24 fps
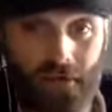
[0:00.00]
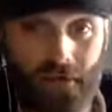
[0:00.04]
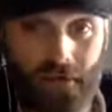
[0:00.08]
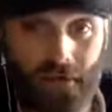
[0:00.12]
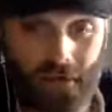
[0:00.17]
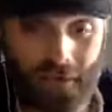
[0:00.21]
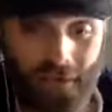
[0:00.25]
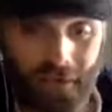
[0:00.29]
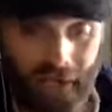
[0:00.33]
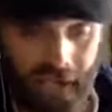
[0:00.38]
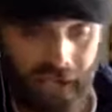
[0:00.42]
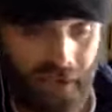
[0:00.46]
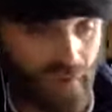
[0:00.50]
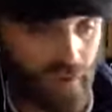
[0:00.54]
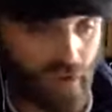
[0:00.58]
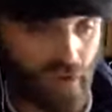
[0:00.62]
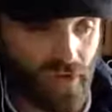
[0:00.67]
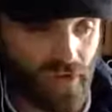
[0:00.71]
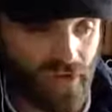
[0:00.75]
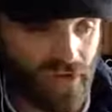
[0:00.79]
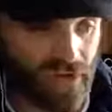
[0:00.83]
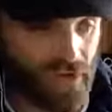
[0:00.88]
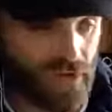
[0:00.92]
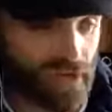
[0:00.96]
I mean, eight
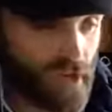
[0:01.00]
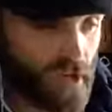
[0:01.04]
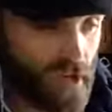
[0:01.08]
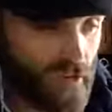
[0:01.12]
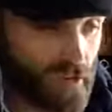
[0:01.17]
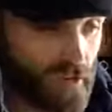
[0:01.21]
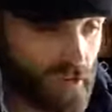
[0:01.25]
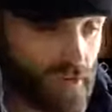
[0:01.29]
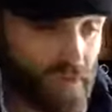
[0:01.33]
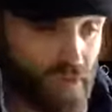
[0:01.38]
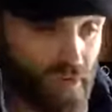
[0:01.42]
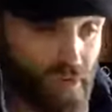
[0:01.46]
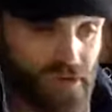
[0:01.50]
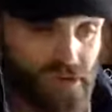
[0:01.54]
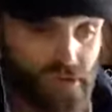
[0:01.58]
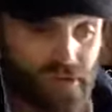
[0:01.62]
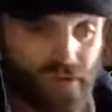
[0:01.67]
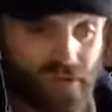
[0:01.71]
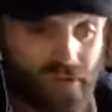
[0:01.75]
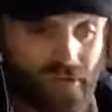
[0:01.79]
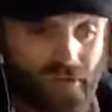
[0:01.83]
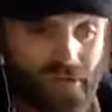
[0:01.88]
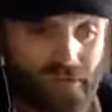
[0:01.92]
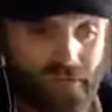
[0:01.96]
months when a person
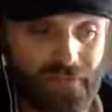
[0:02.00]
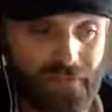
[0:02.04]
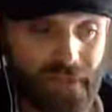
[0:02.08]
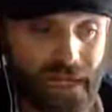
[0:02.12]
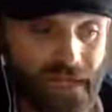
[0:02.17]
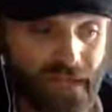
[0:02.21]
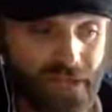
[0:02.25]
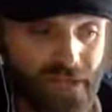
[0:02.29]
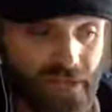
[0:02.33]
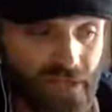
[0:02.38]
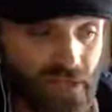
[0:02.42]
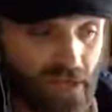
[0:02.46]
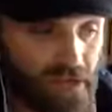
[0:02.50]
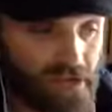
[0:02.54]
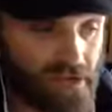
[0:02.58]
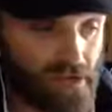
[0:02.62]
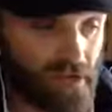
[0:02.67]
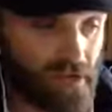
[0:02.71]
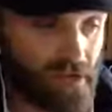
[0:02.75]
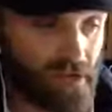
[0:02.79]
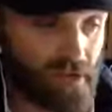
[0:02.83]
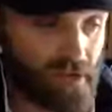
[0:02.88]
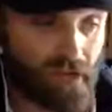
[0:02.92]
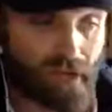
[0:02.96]
who commits
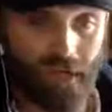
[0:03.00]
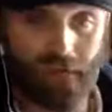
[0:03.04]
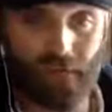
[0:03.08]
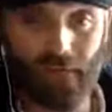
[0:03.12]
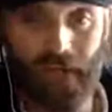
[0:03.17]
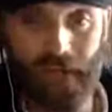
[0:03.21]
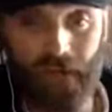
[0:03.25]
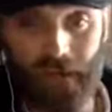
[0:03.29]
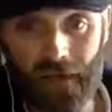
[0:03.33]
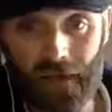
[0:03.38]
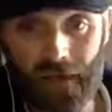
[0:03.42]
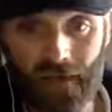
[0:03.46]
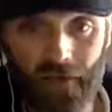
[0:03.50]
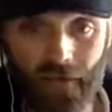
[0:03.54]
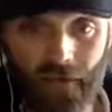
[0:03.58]
manslaughter can get away.